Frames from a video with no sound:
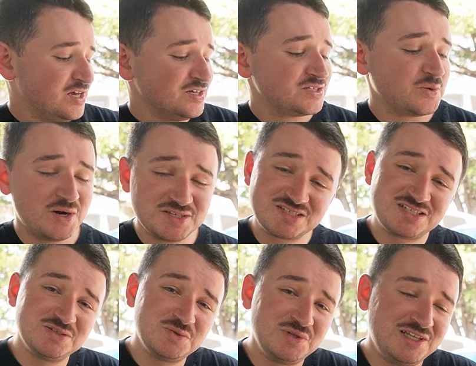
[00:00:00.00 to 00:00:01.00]
So I
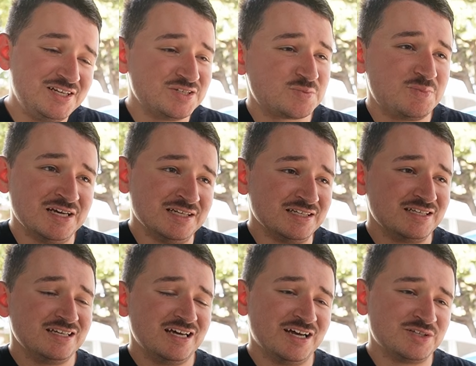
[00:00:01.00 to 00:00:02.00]
still need to
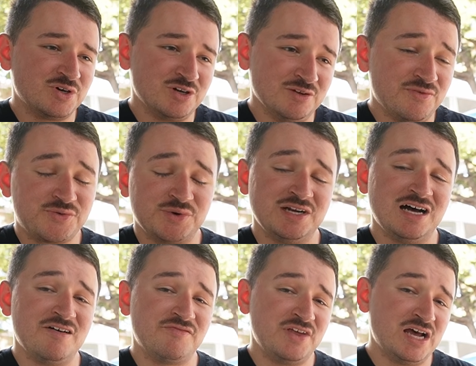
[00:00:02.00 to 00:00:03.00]
spend a total of
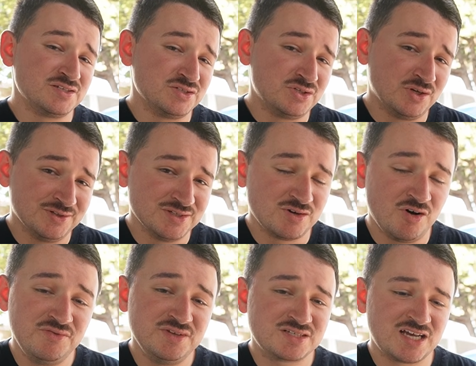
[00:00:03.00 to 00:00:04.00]
$3,500
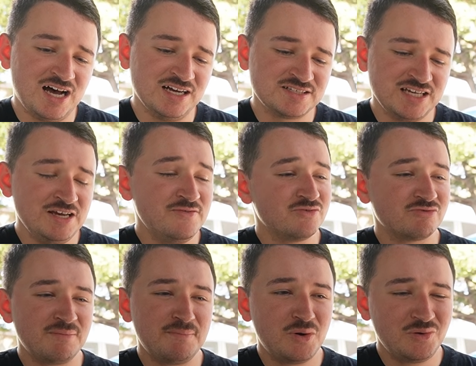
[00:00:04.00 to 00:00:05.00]
on this car to even
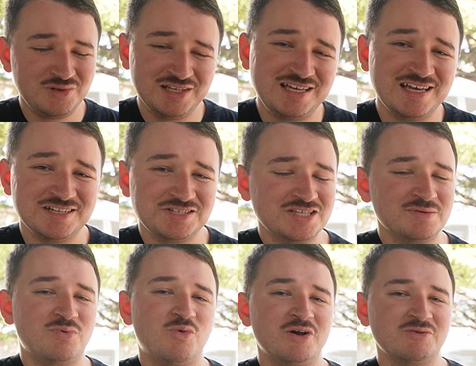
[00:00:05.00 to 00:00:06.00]
remotely get it to the
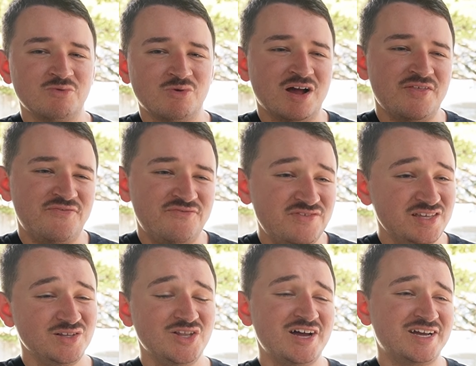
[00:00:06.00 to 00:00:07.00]
point where I
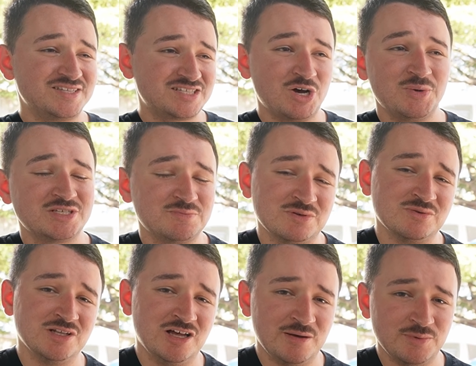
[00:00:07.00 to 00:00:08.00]
feel like it's going to be
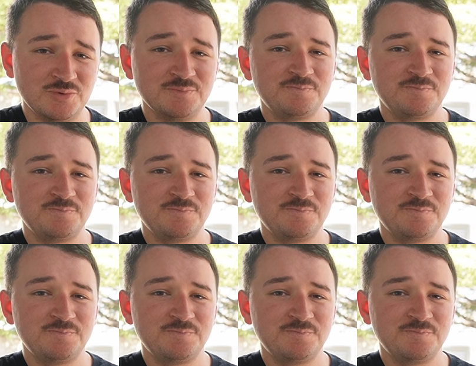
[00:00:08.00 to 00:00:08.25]
reliable.